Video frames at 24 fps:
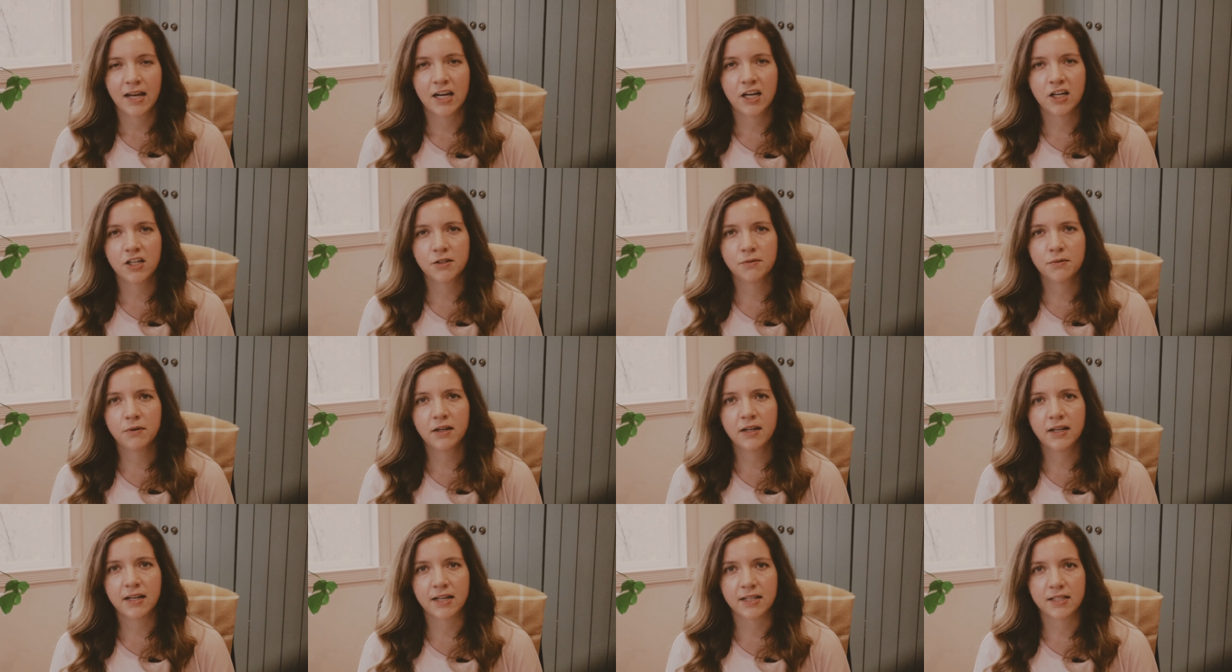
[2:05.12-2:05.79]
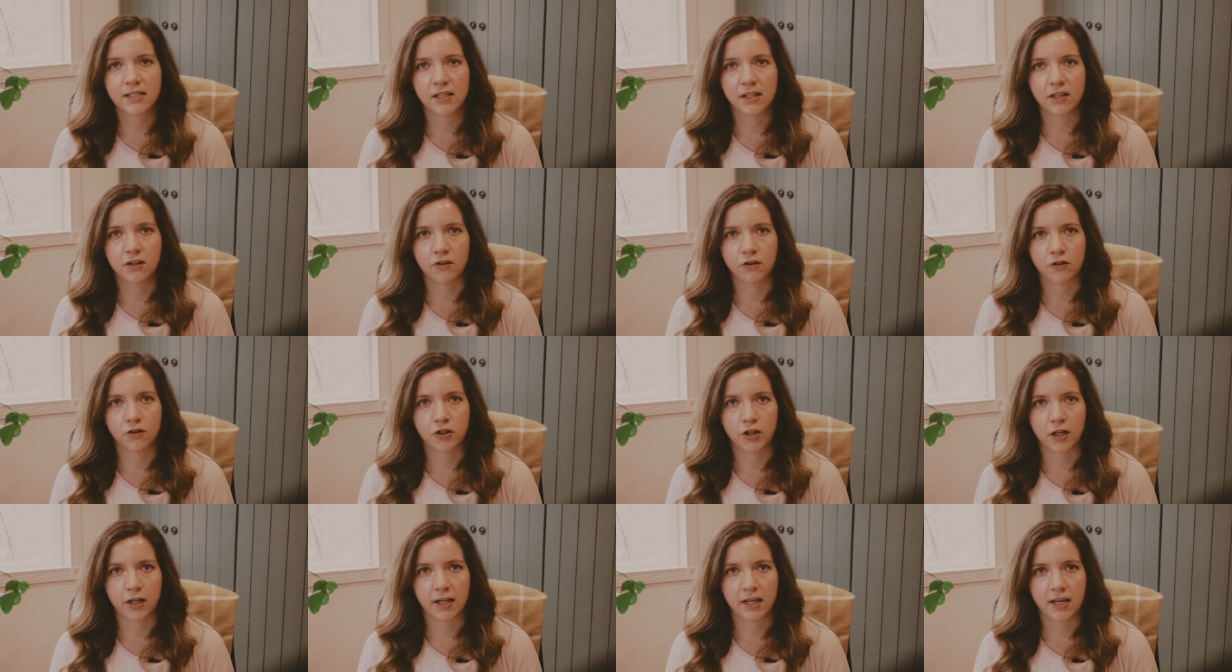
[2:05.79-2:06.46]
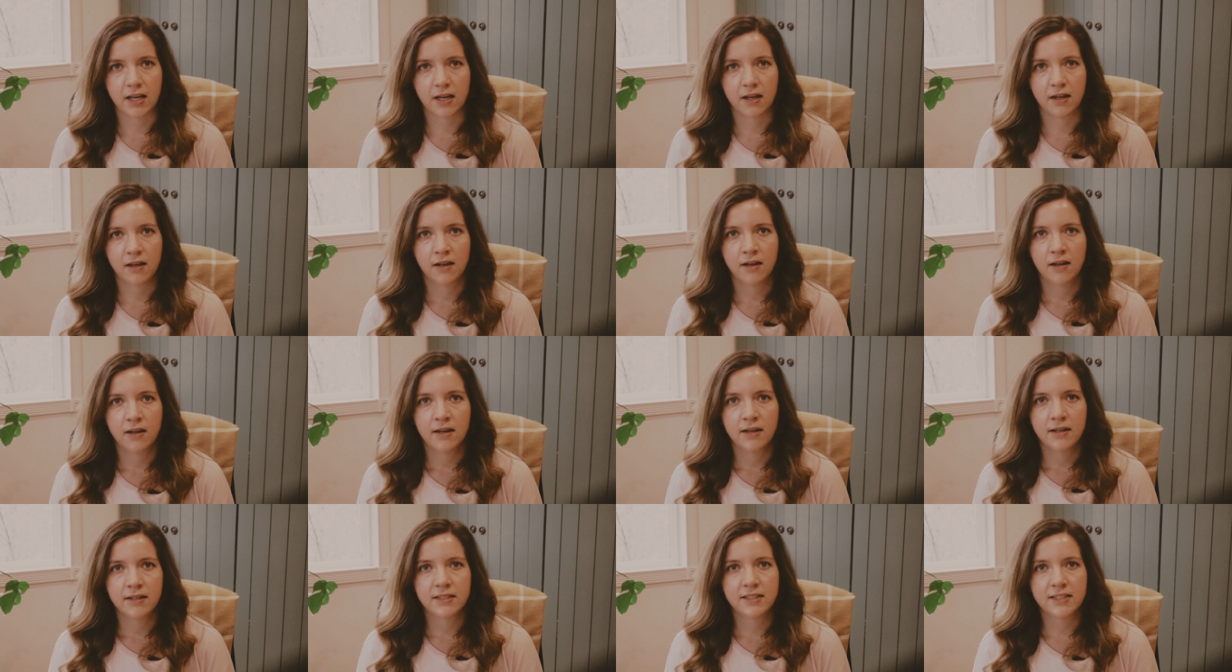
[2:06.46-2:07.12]
Here's where it gets a little tricky.
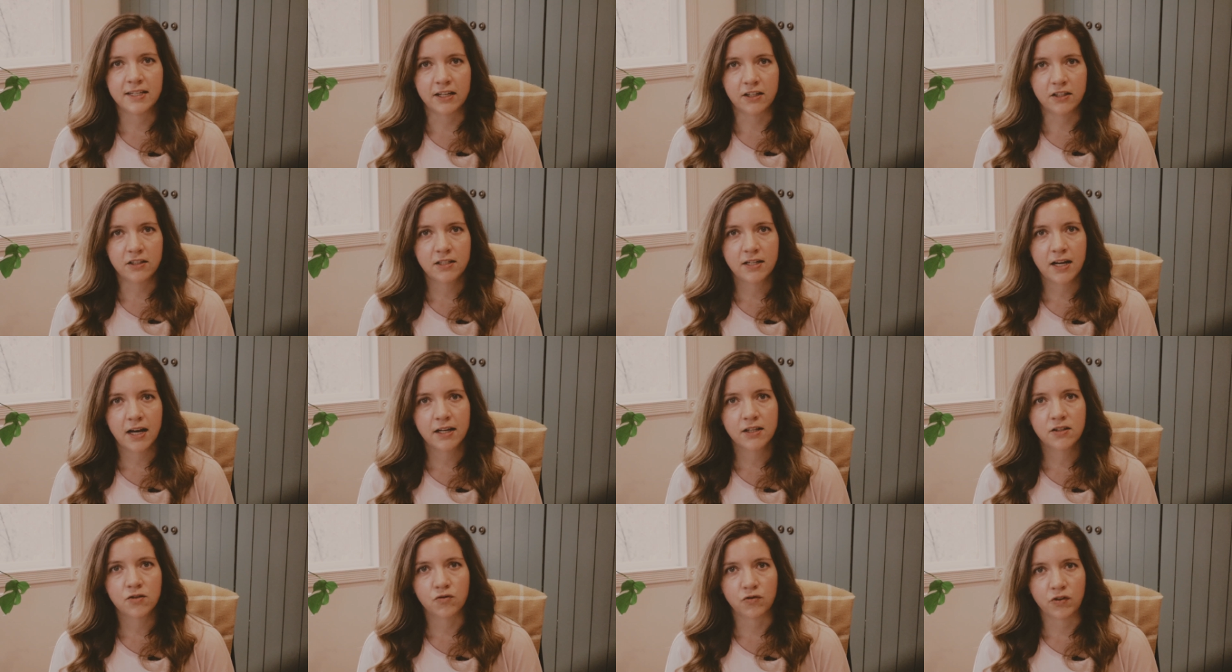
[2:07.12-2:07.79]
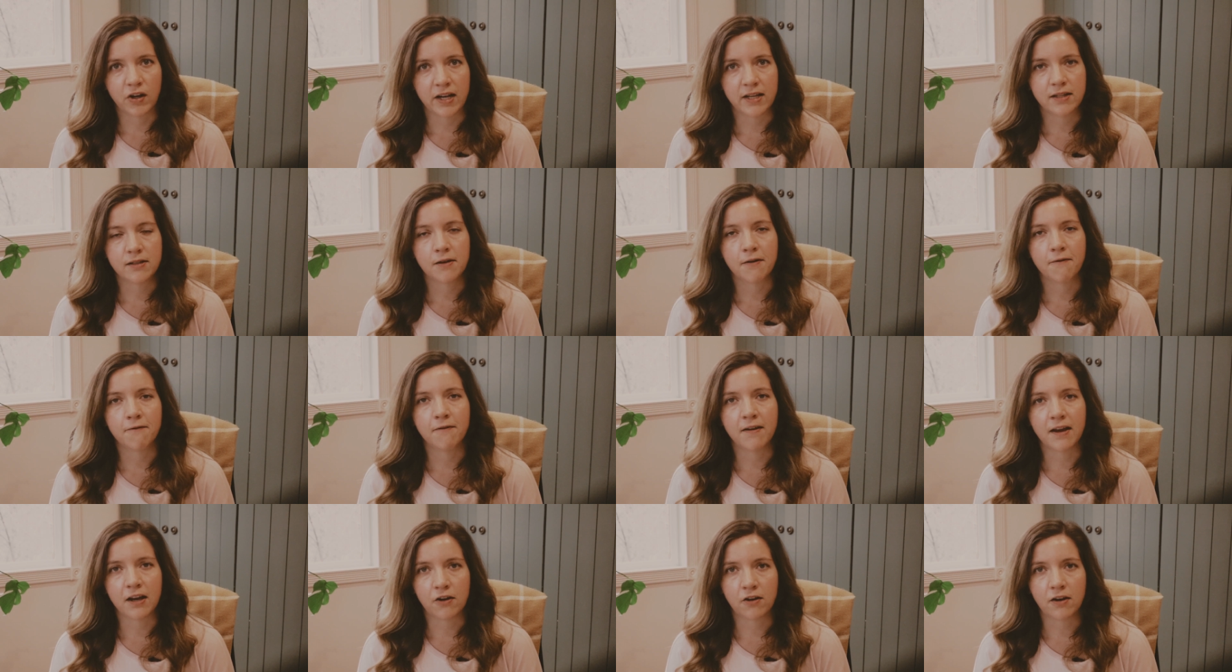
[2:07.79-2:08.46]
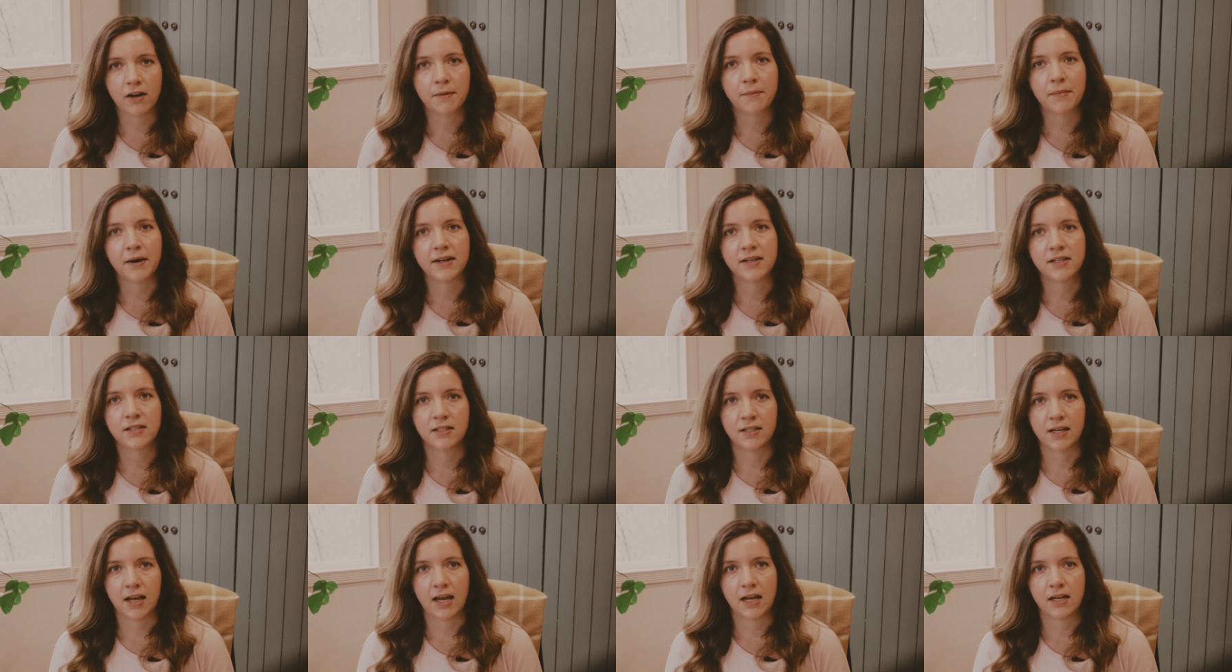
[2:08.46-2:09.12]
Sales tax rates vary by
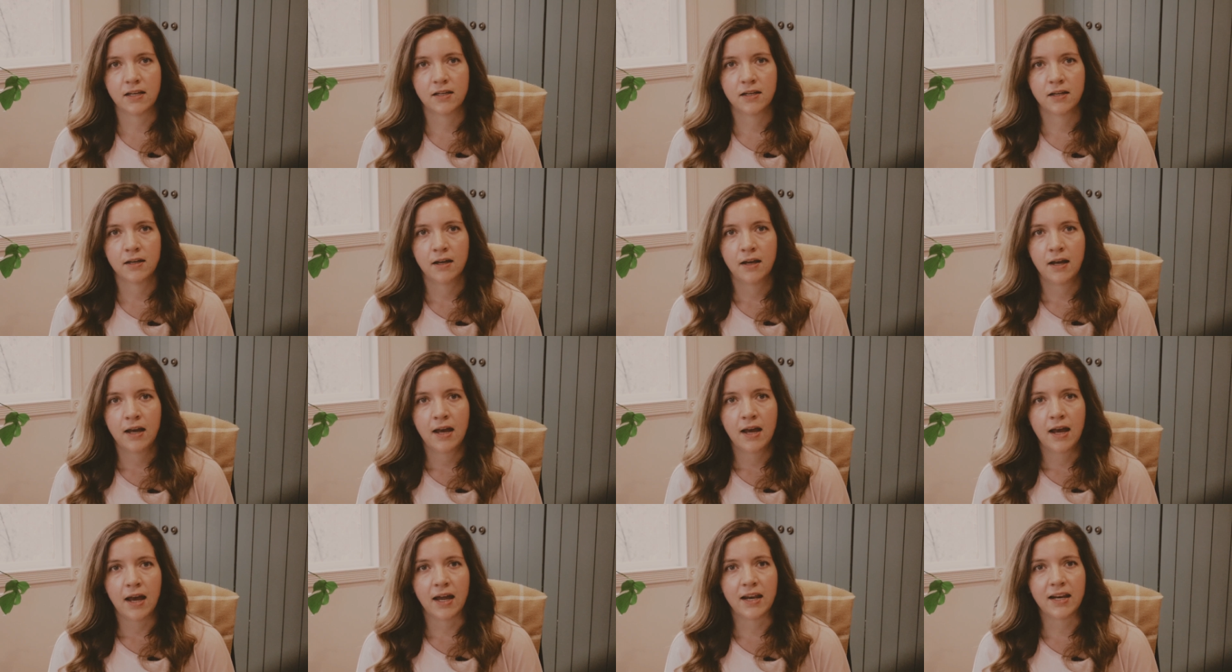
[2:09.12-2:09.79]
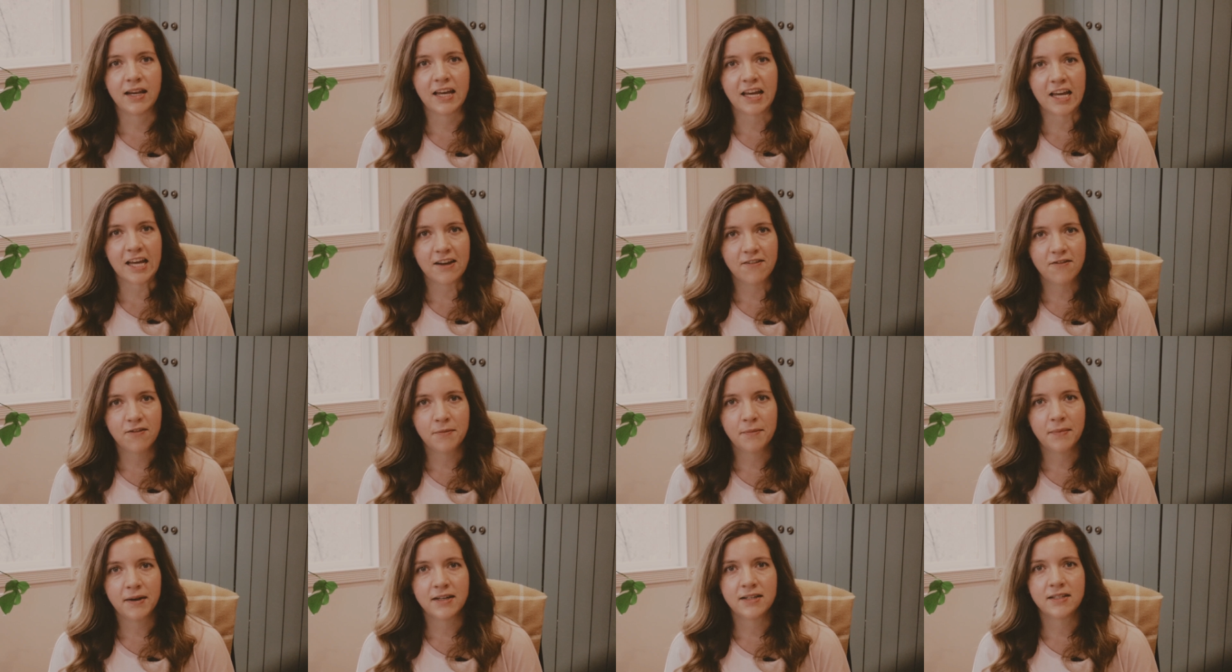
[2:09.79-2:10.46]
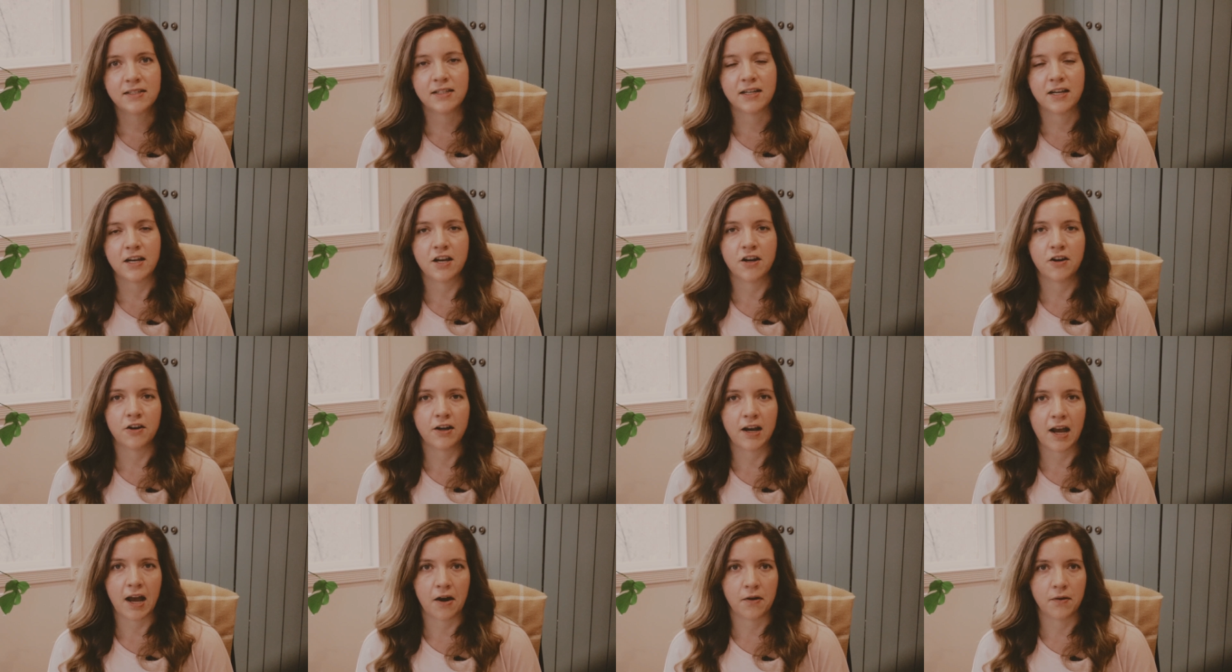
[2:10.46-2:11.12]
state, and even by city
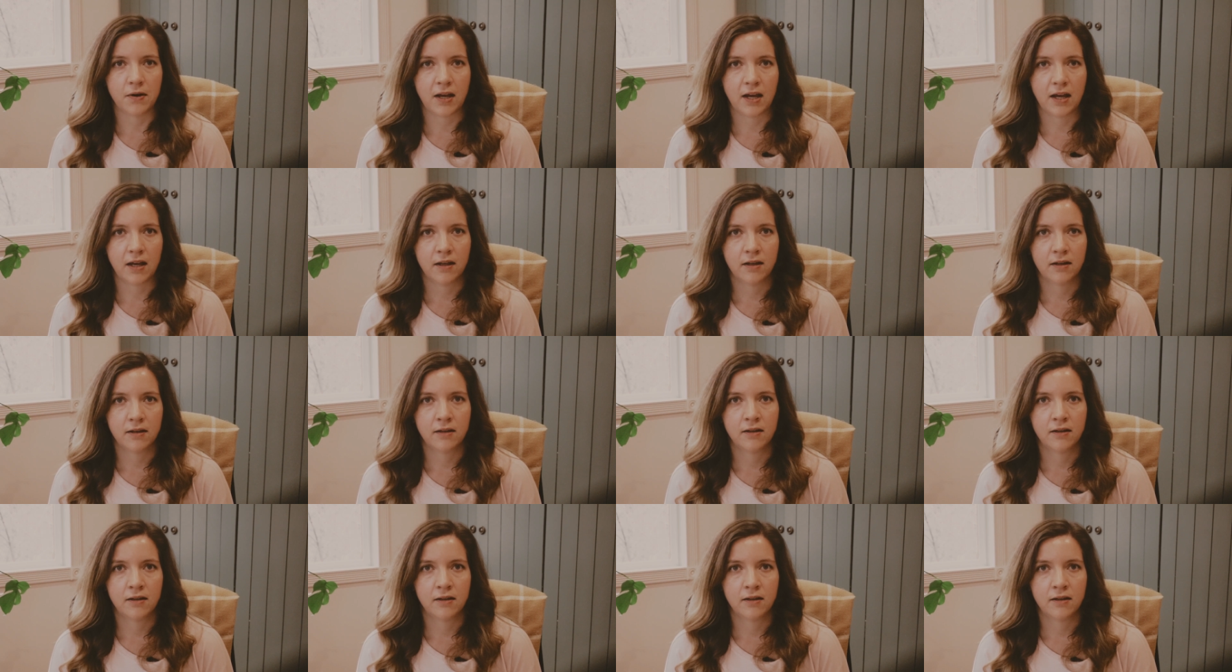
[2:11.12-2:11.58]
or county.